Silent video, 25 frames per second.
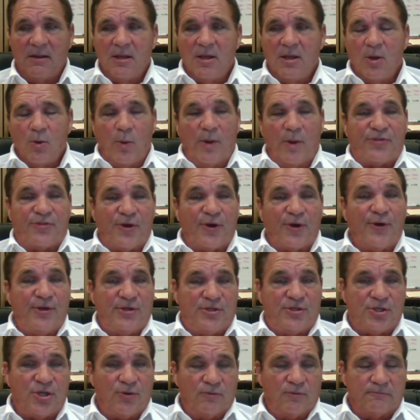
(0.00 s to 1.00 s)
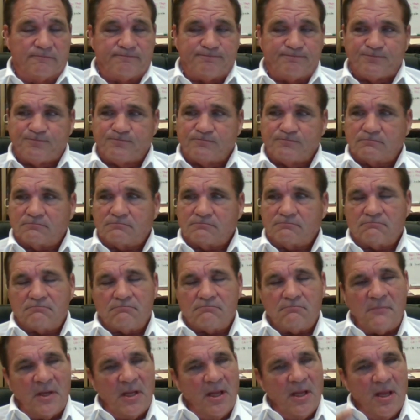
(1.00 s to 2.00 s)
with 32.
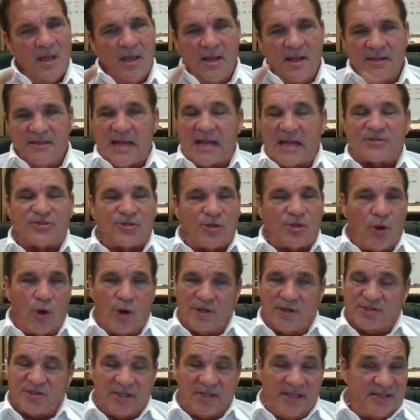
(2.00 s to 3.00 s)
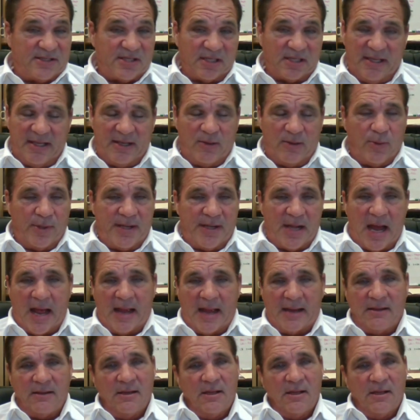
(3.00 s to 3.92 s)
Dexter Lawrence leads the league with 9.